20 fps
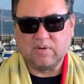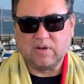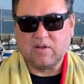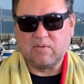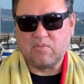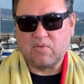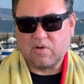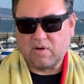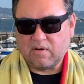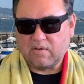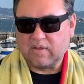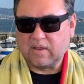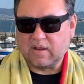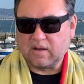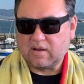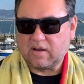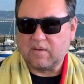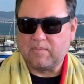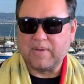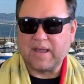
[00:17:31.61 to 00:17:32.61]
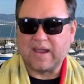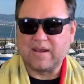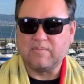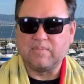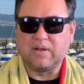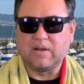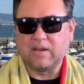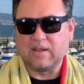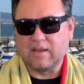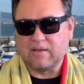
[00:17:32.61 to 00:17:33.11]
You know, more of the
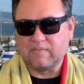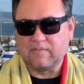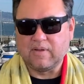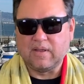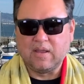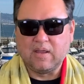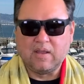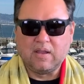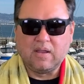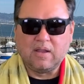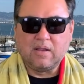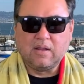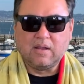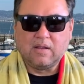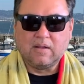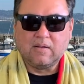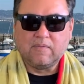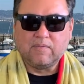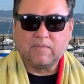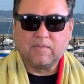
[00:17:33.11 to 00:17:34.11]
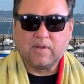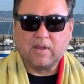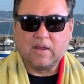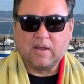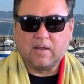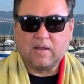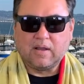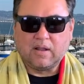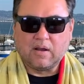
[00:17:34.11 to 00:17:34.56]
compatibility of uh,